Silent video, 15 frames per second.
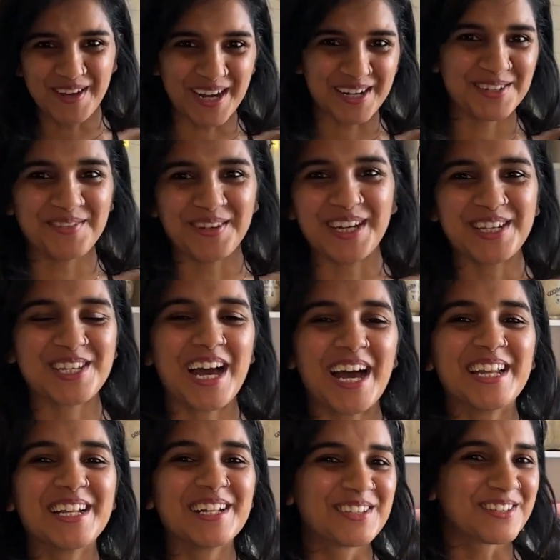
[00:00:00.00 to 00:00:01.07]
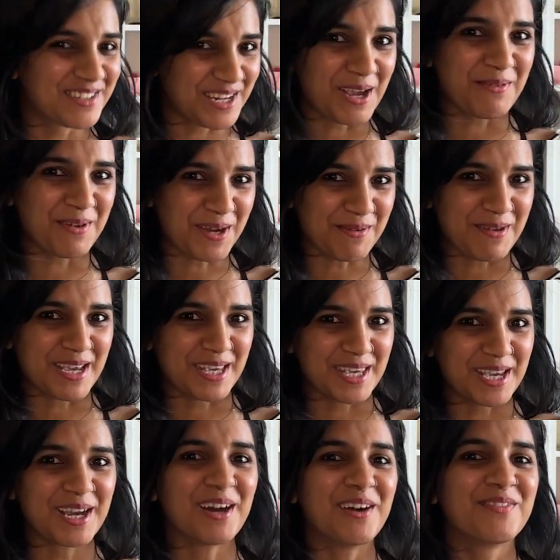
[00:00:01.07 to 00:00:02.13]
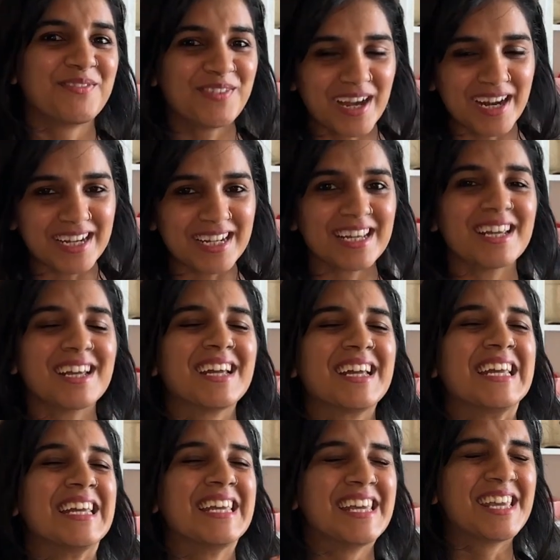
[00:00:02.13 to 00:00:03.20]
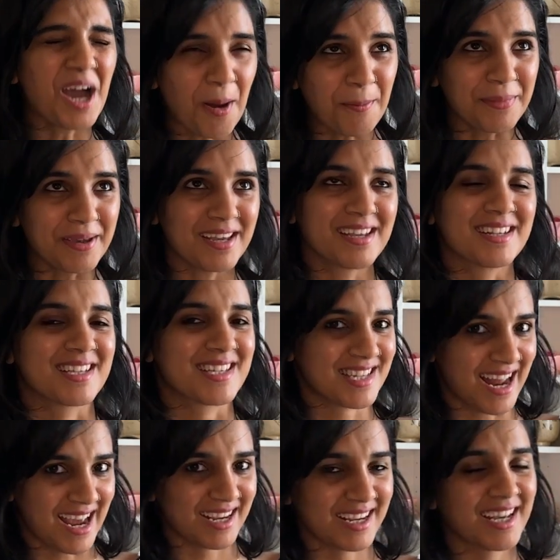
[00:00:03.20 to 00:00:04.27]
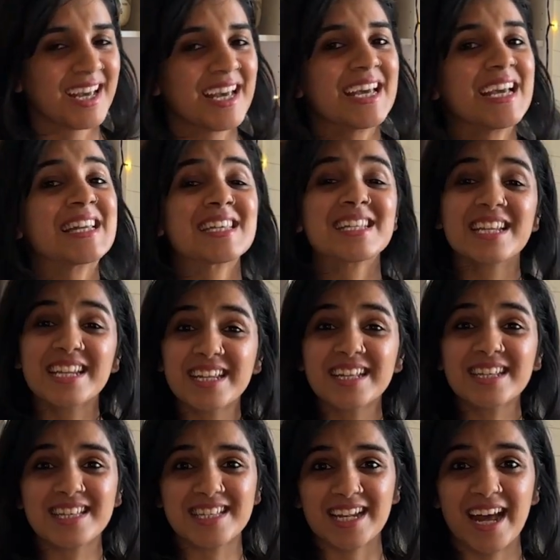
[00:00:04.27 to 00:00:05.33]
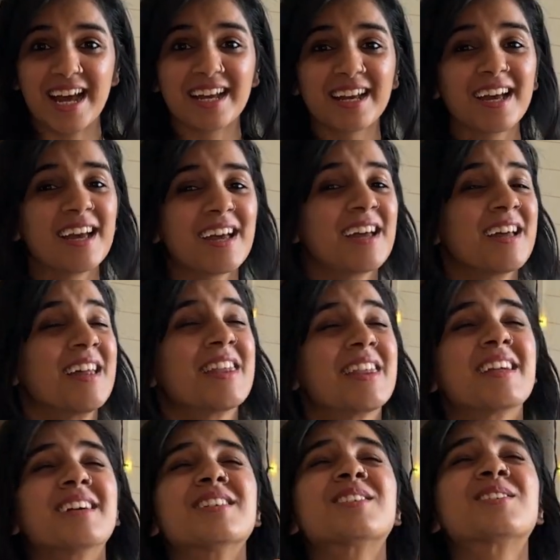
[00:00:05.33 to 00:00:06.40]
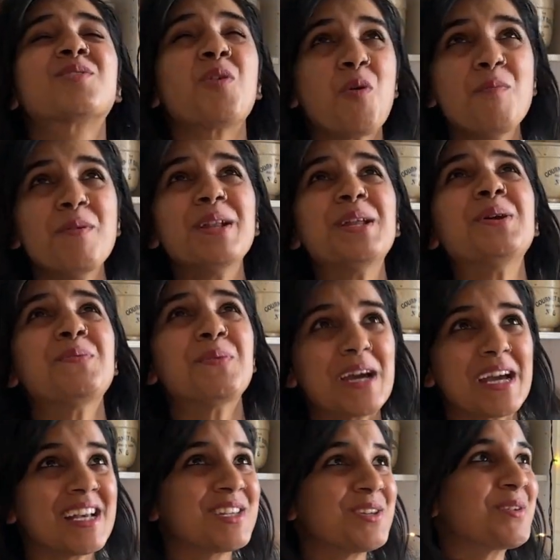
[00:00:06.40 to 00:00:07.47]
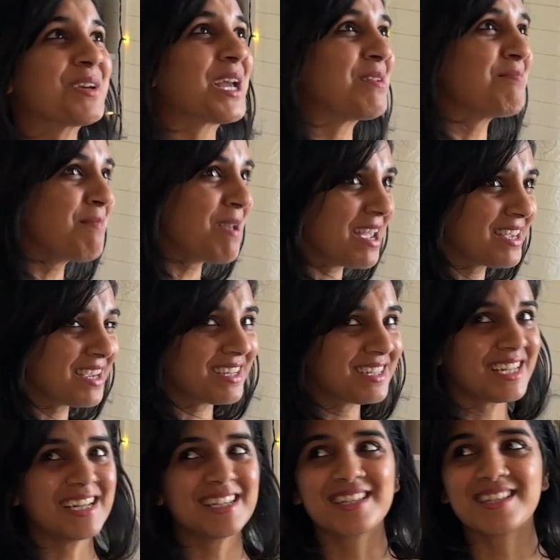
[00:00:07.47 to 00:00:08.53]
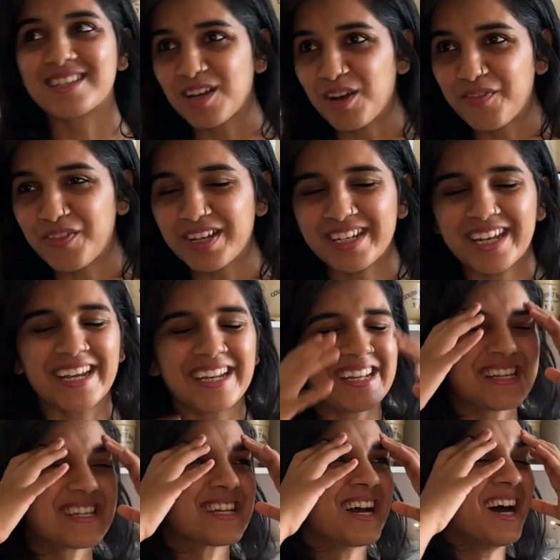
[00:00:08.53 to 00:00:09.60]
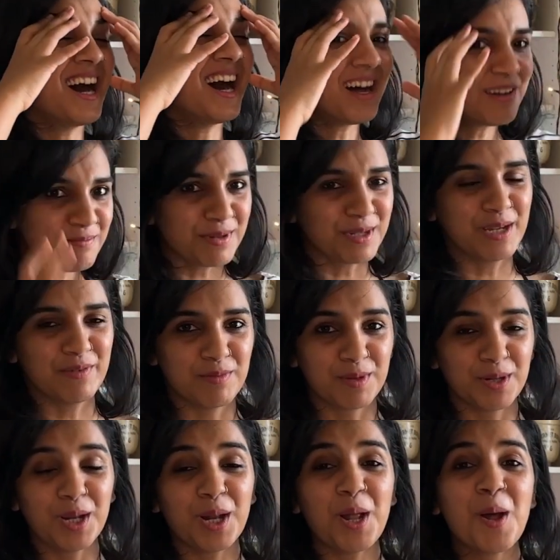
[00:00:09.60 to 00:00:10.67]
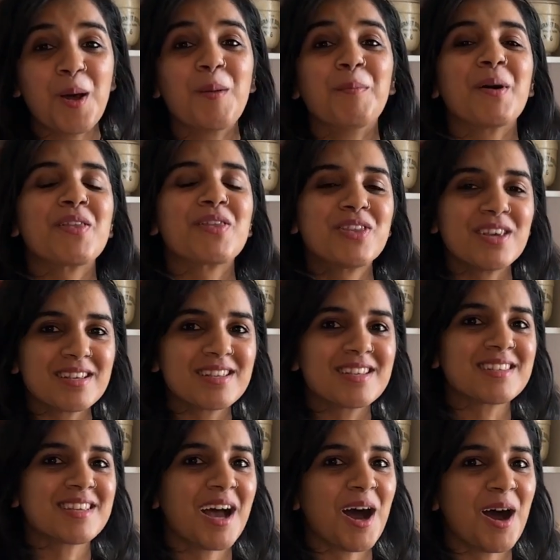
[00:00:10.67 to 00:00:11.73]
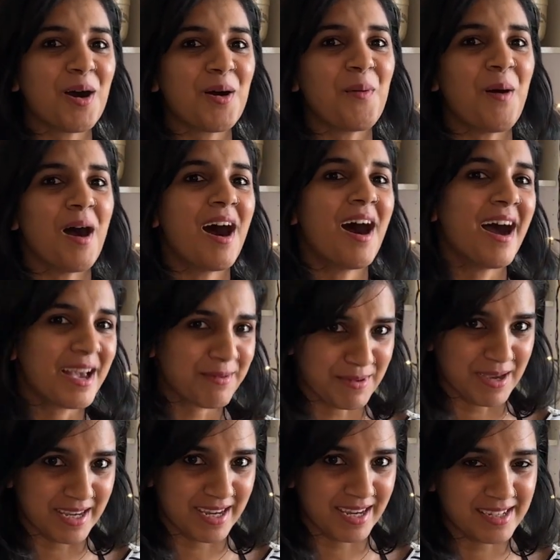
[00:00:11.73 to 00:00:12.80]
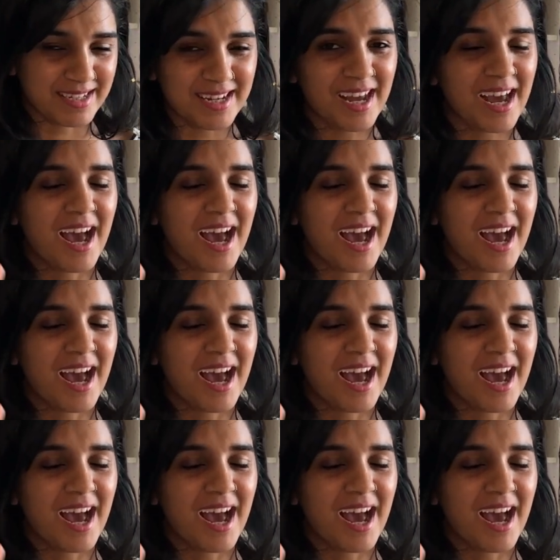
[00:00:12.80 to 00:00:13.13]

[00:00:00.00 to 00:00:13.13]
back to my channel. Today we are making a very yummy snack. It's an Indian snack. There are so many ways you can make it and serve it. It is unbelievable. But this is how I make it.